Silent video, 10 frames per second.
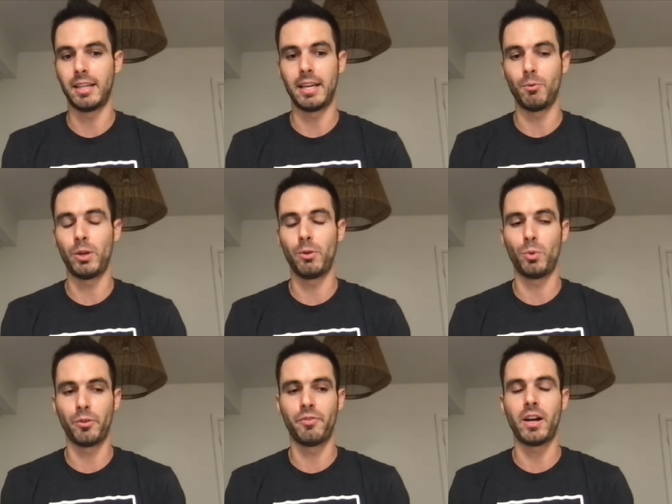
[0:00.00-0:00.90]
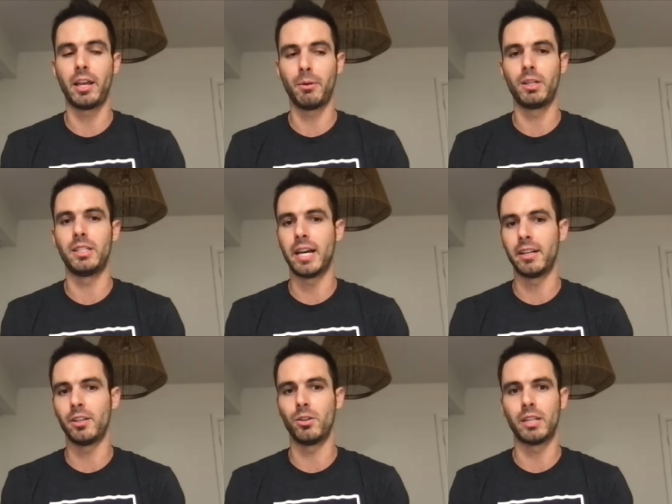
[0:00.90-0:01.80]
we, we were finally able to
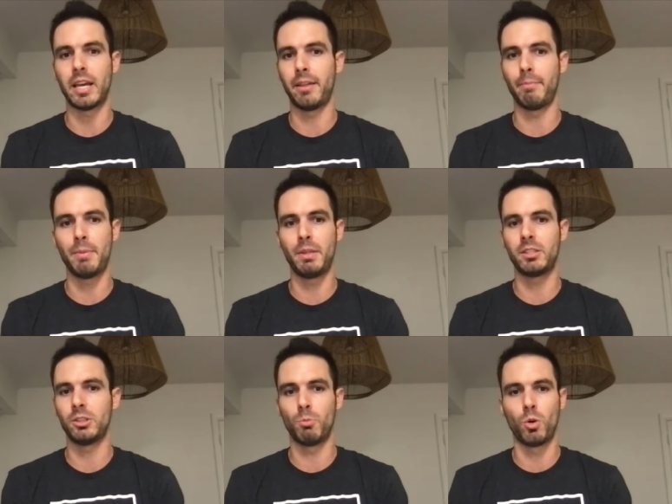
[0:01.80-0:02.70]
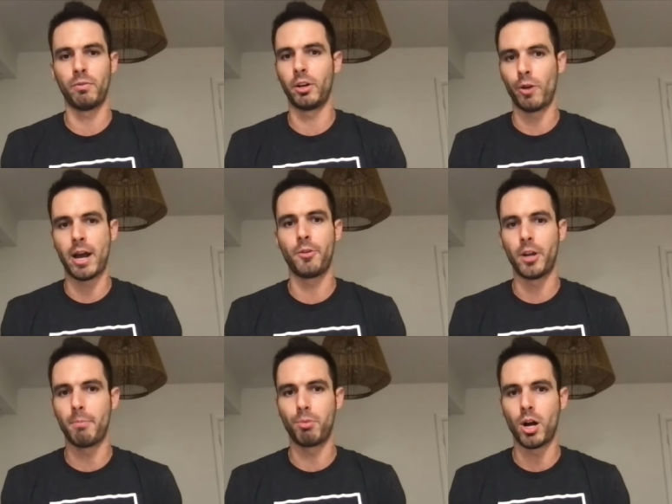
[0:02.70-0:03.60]
diagnose hey, maybe this is more of a ground
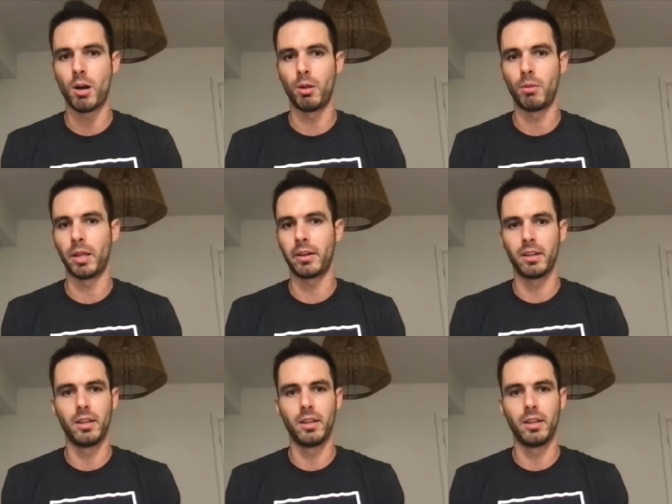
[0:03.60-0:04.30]
up problem. Like, mm-hmm.